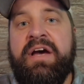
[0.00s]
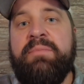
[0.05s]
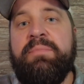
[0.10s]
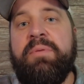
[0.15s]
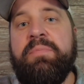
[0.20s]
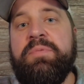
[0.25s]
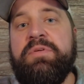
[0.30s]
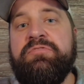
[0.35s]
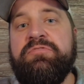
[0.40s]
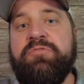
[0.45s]

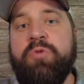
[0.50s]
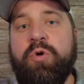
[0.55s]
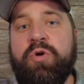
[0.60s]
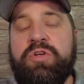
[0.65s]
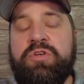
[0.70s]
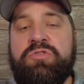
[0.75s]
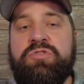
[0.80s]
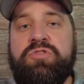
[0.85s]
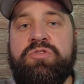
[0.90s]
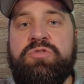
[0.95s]
But before
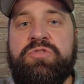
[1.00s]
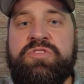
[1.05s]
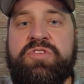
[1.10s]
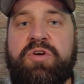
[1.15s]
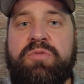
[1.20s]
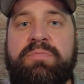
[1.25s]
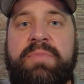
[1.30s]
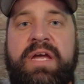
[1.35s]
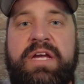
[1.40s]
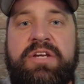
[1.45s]
you do
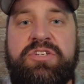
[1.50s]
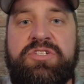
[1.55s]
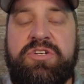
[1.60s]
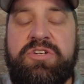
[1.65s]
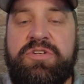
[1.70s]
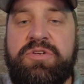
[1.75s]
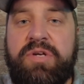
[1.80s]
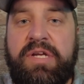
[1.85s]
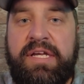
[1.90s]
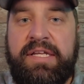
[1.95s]
so, make sure
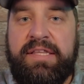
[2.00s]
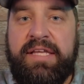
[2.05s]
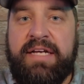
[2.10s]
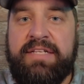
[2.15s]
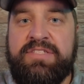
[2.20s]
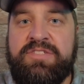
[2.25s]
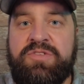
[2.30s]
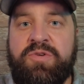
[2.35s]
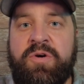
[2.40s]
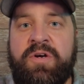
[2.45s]
you get
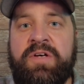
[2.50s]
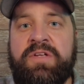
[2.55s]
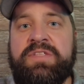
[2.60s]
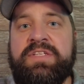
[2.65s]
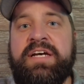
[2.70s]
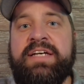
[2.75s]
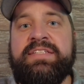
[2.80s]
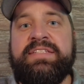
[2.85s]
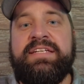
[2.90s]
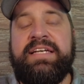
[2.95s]
that soil
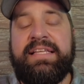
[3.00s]
test,